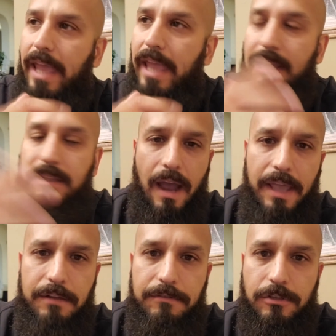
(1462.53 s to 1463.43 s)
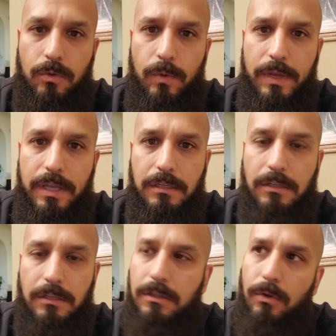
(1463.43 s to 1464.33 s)
at the height of the
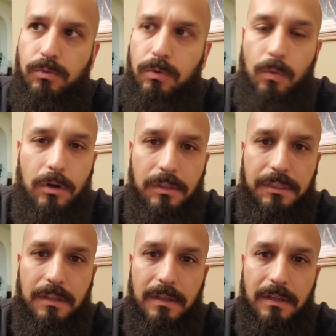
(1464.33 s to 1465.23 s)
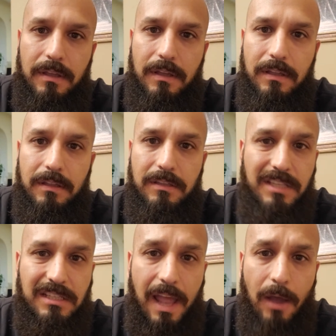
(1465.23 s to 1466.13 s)
squeeze, those were worth
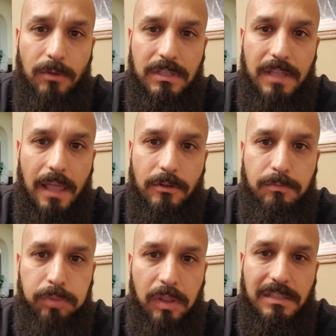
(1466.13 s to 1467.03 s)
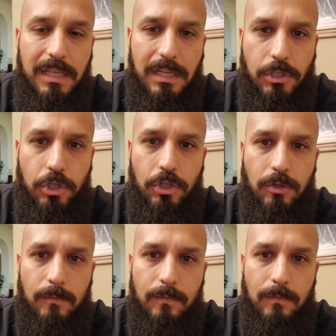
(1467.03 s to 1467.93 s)
$6,000 plus each.
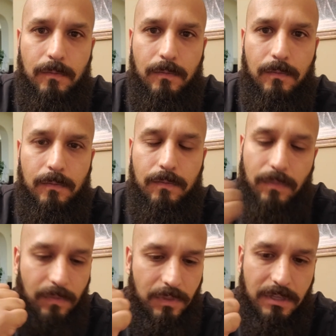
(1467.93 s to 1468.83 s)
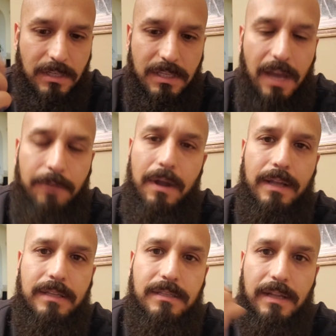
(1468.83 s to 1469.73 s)
This is not
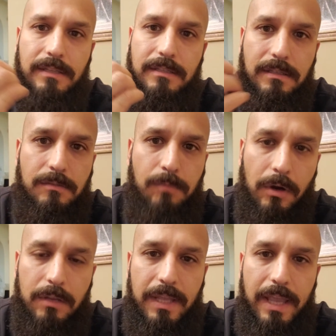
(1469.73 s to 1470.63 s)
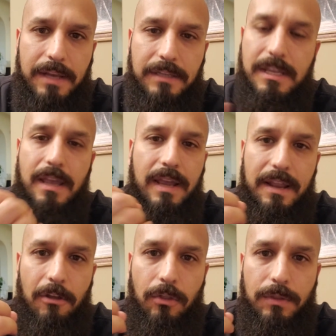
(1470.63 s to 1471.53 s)
rocket science. This is market mechanics.
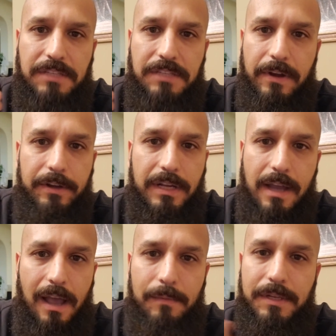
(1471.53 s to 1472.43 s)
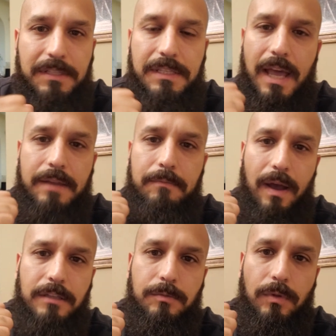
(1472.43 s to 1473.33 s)
And although that's very uncommon, it's not
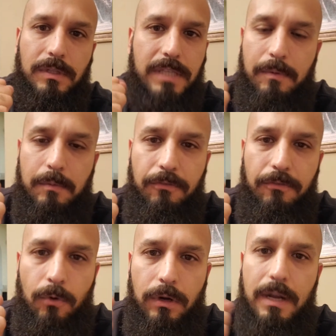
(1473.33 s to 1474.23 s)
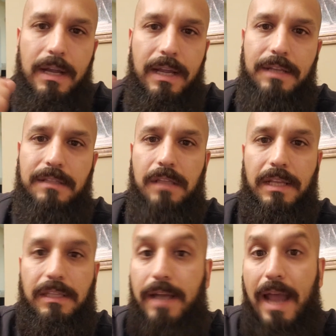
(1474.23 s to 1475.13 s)
impossible. It's happened before, and it's
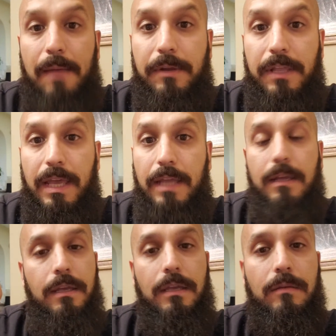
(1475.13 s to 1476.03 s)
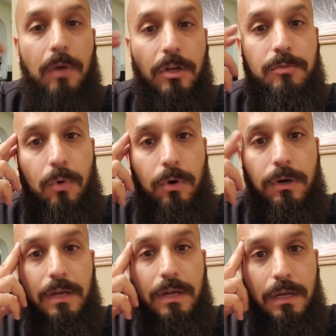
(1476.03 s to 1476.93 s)
likely to happen again in much
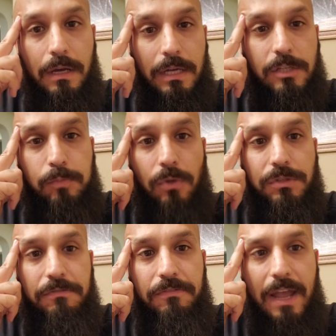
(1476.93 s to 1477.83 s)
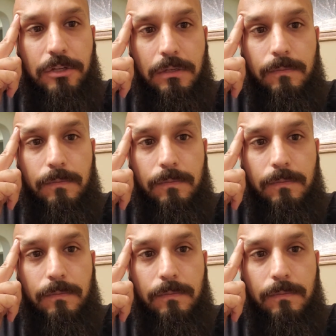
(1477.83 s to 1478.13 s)
more explosive fashion,